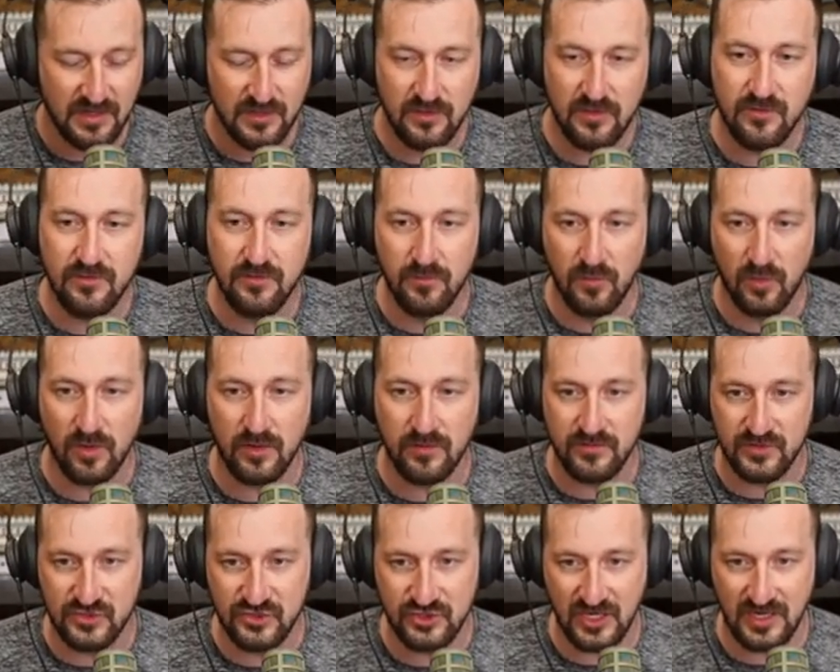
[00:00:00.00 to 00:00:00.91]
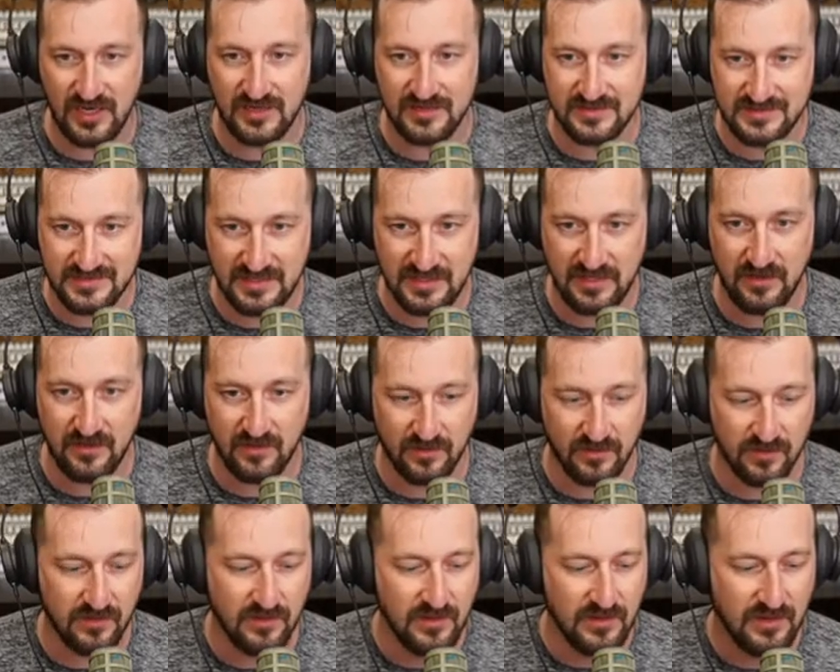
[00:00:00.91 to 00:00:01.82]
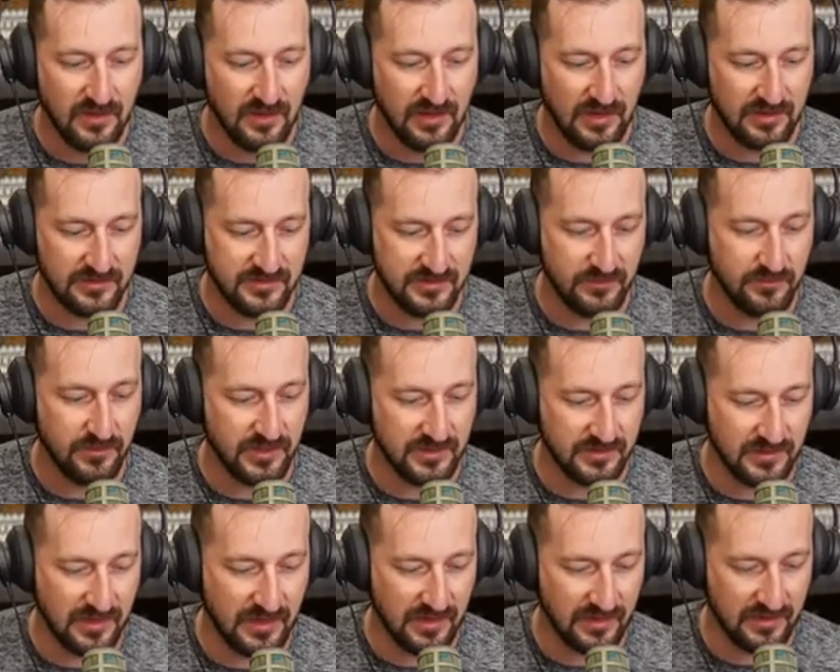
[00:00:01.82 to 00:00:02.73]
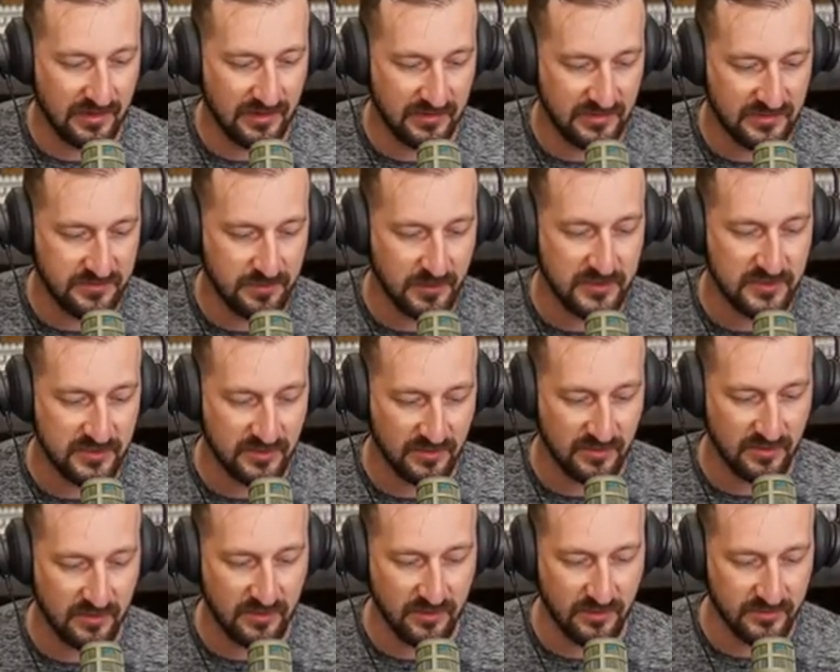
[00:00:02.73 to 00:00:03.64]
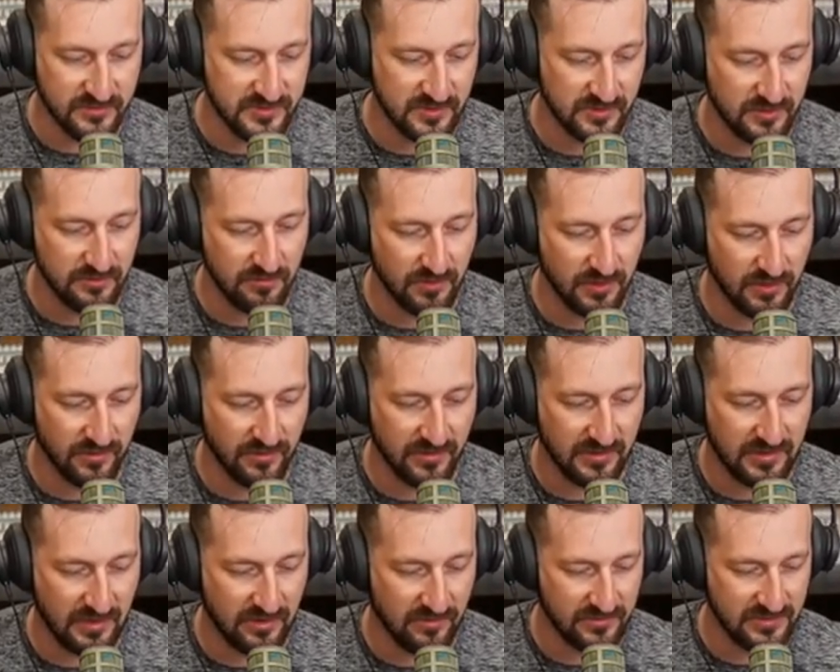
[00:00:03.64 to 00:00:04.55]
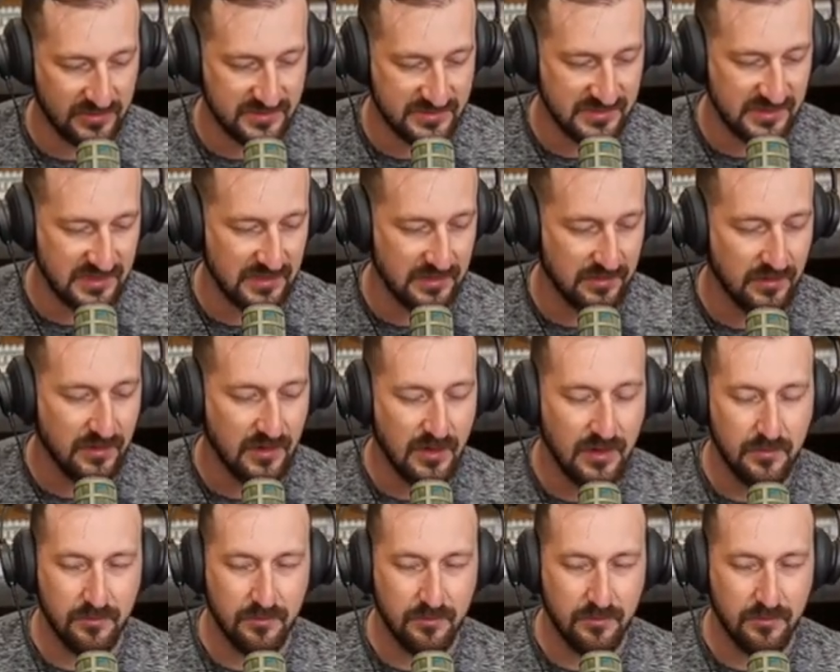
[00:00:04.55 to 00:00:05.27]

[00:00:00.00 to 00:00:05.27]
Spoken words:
you have more of a chance here at doing that, and especially the closer you are to the county seat.